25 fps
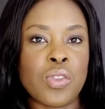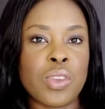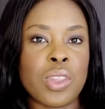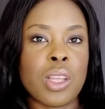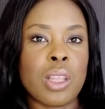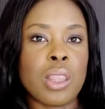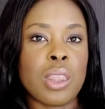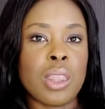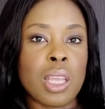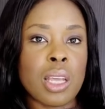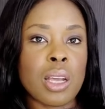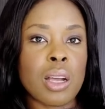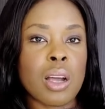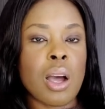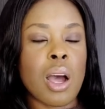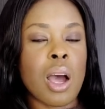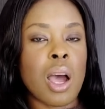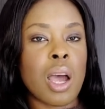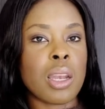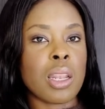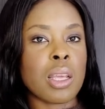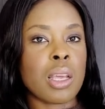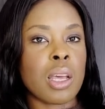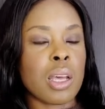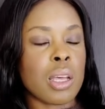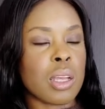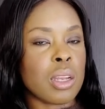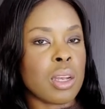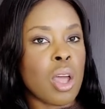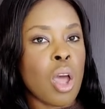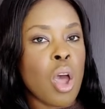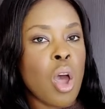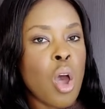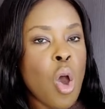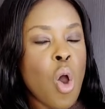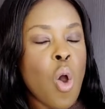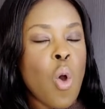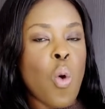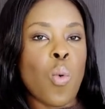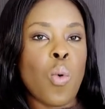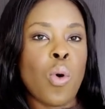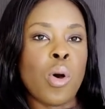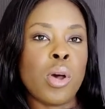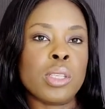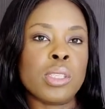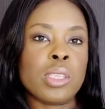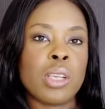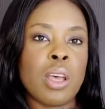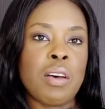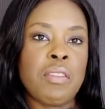for the knit cardigan
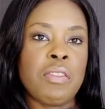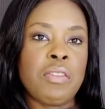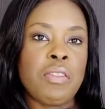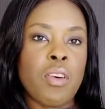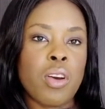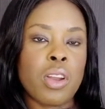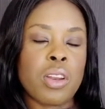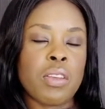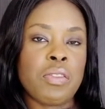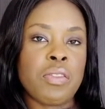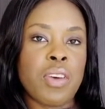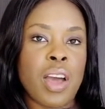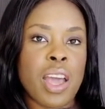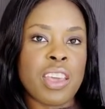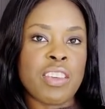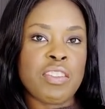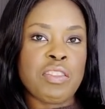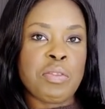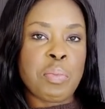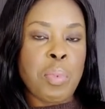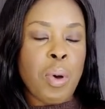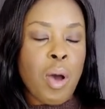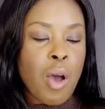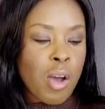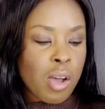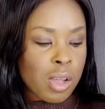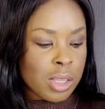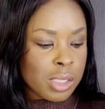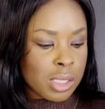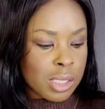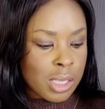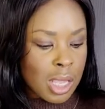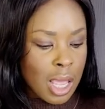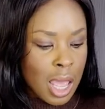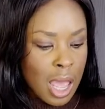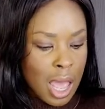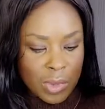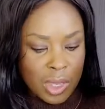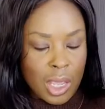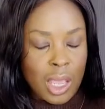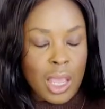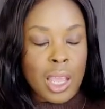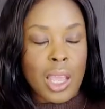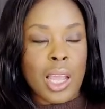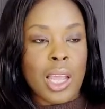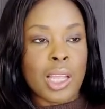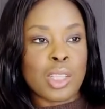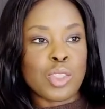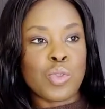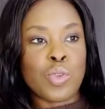was £45.
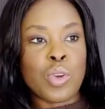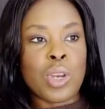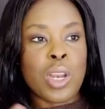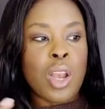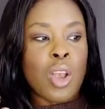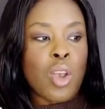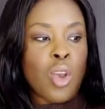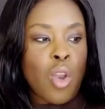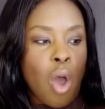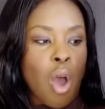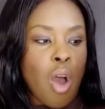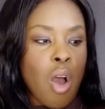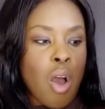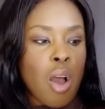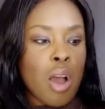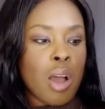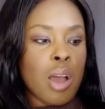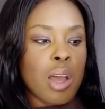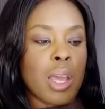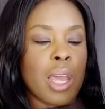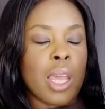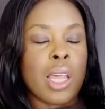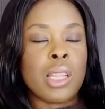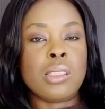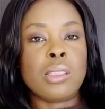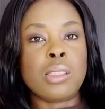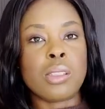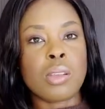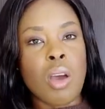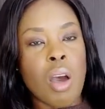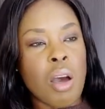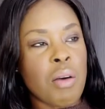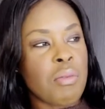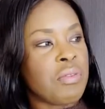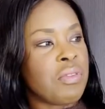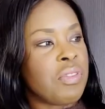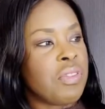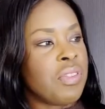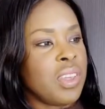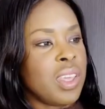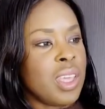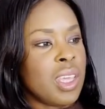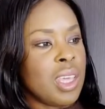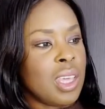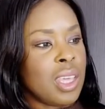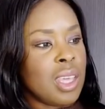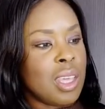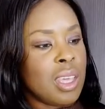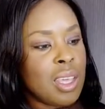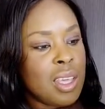It's really long, it's
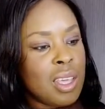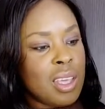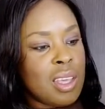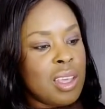comfy,